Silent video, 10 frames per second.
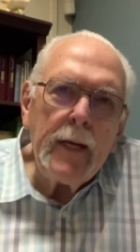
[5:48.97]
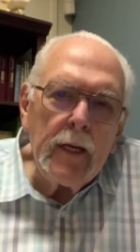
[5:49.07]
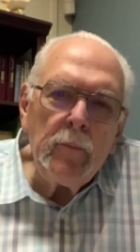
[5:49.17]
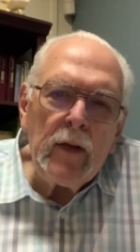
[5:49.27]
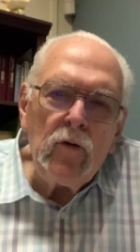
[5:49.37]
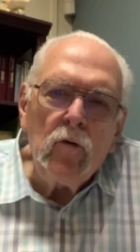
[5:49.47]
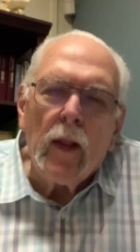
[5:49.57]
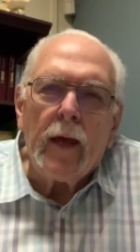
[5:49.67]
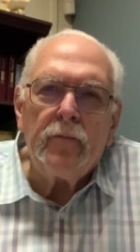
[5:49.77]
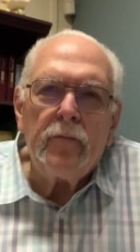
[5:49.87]
in me new
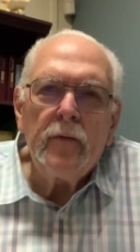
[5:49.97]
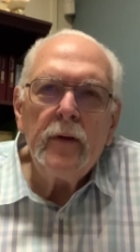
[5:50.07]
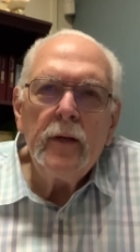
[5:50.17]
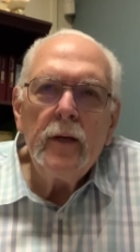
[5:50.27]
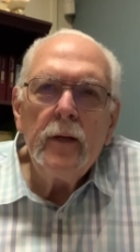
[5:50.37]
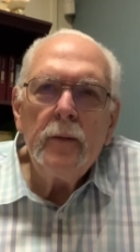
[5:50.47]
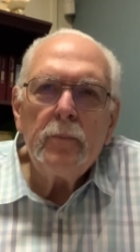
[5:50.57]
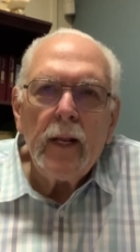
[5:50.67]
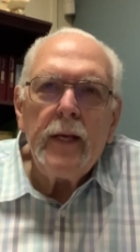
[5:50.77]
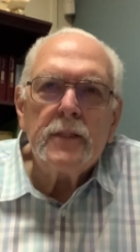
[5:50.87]
life.
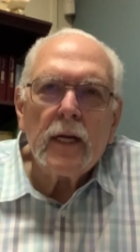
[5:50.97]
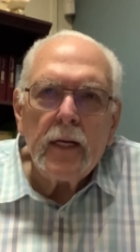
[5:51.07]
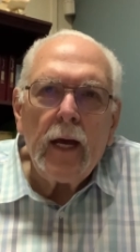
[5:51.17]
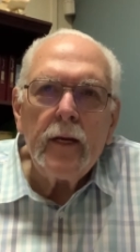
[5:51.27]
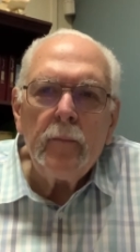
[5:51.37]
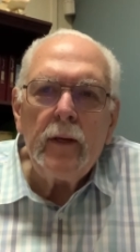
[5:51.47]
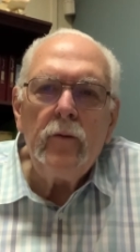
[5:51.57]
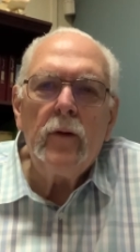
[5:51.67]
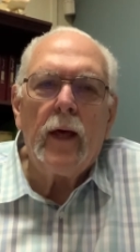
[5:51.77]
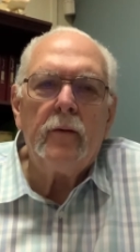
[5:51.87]
Please, ignite in me
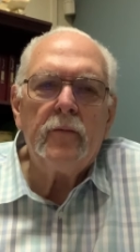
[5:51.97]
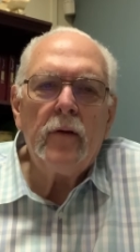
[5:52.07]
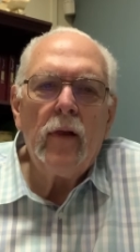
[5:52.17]
new life.